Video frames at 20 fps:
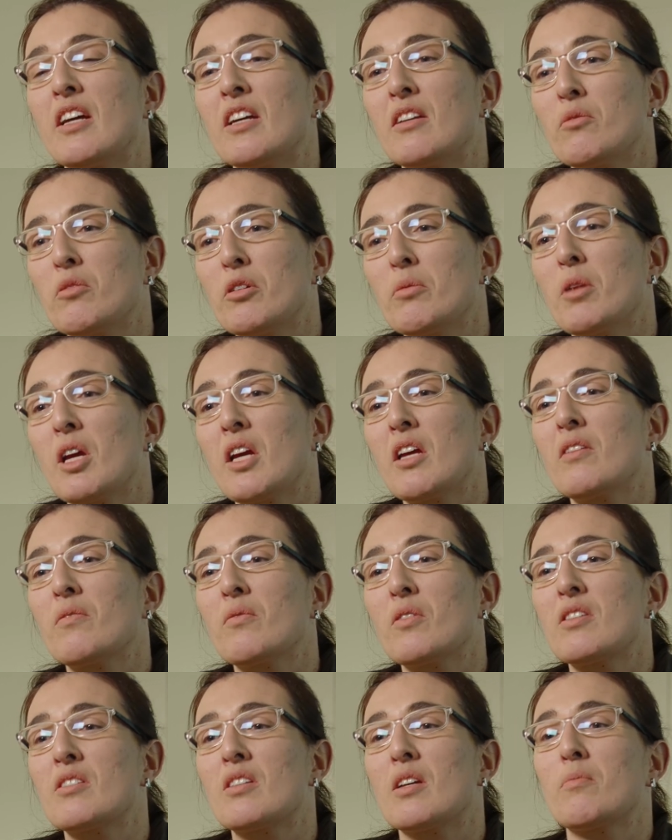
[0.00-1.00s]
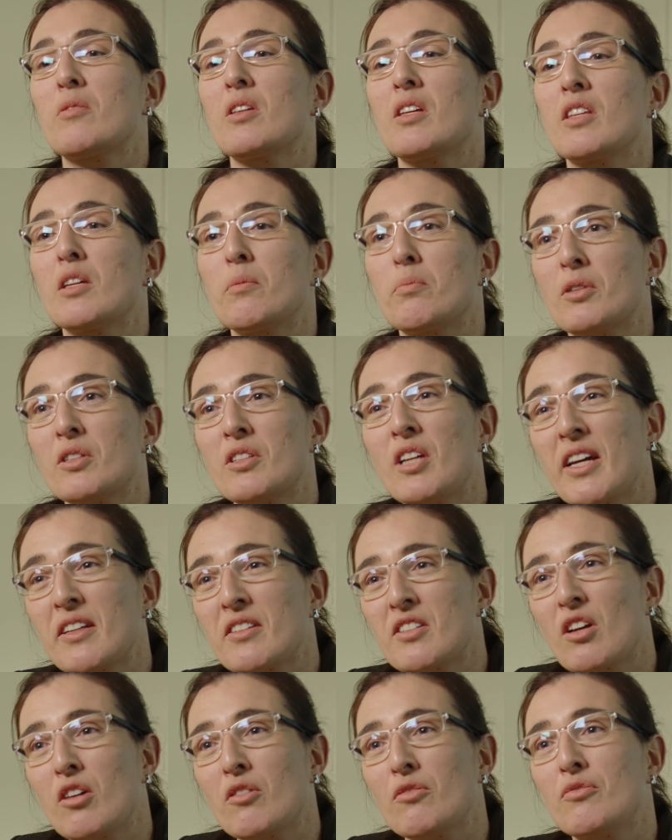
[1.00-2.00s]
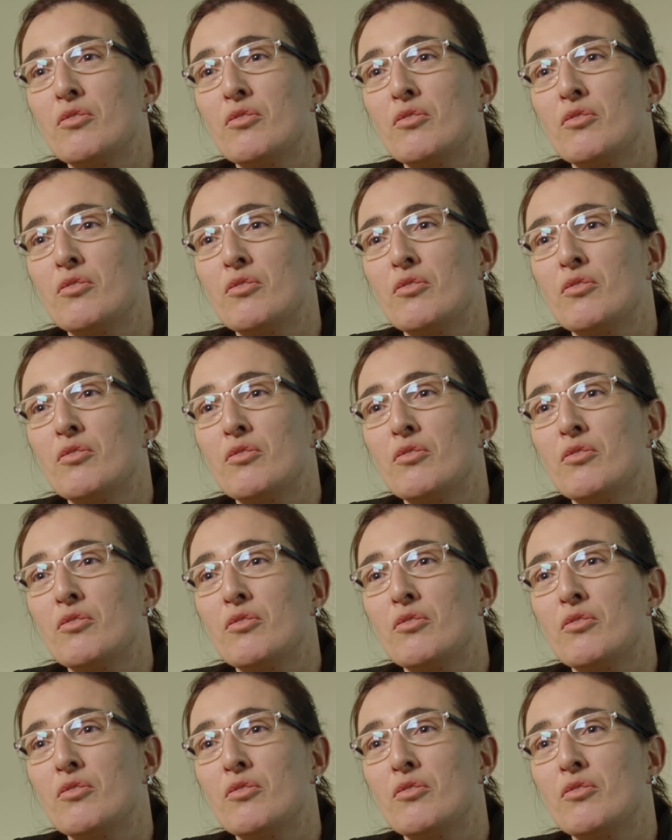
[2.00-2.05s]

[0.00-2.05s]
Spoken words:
and remain with something that protects our